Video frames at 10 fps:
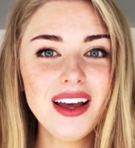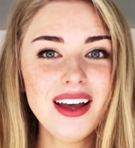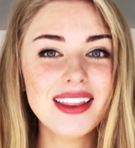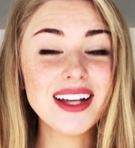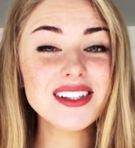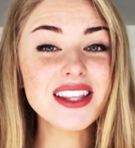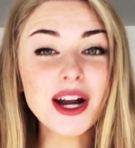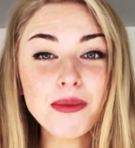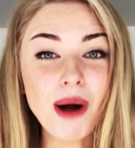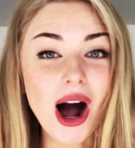that's
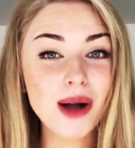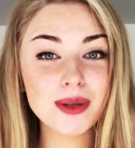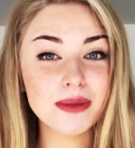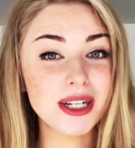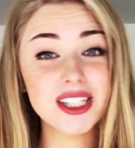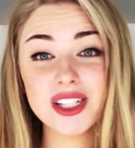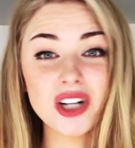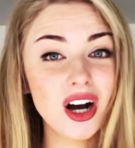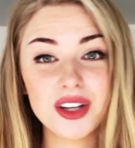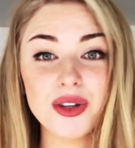their problem. It's
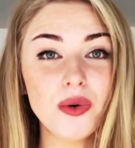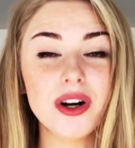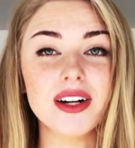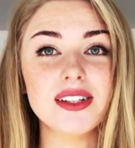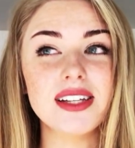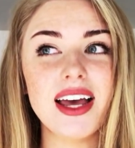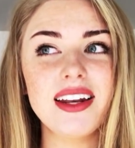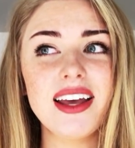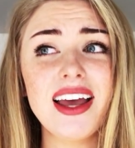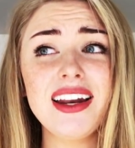not yours.
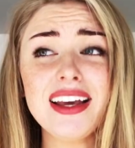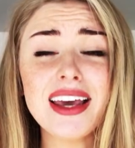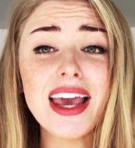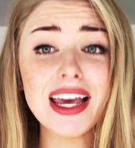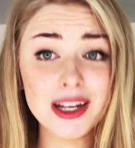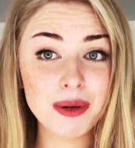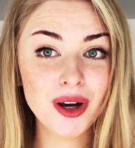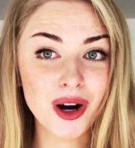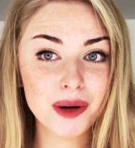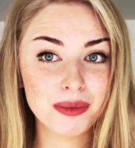And it can be
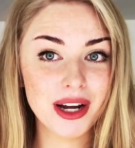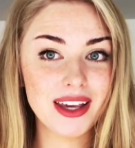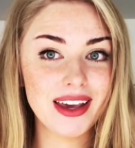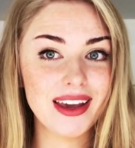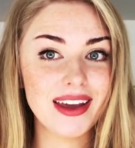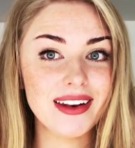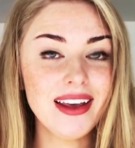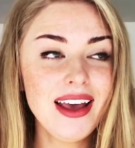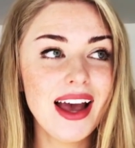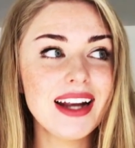heartbreaking, and
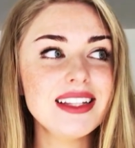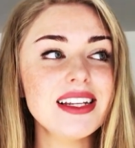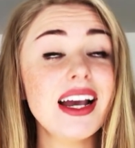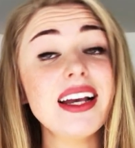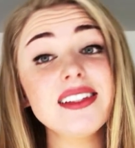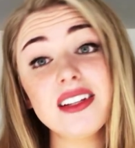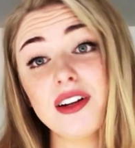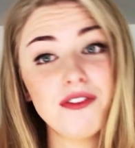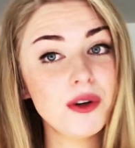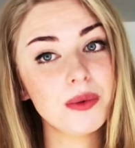it's easy
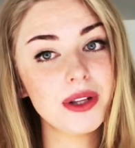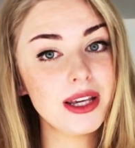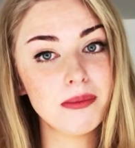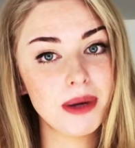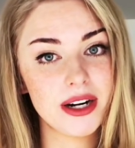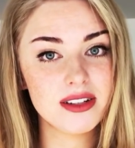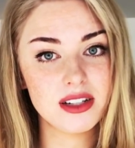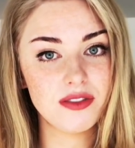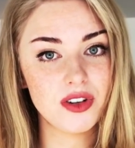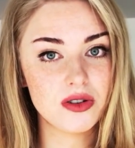to feel really
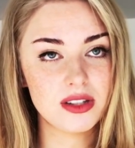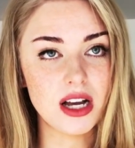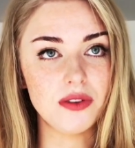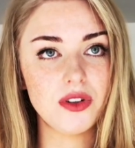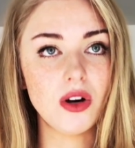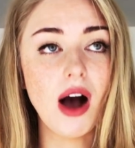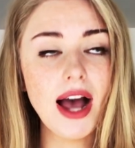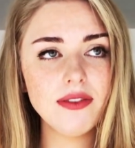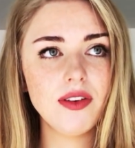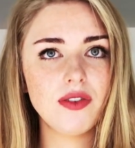embarrassed of yourself.
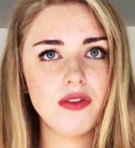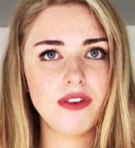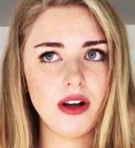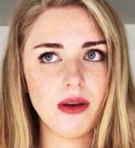I've even felt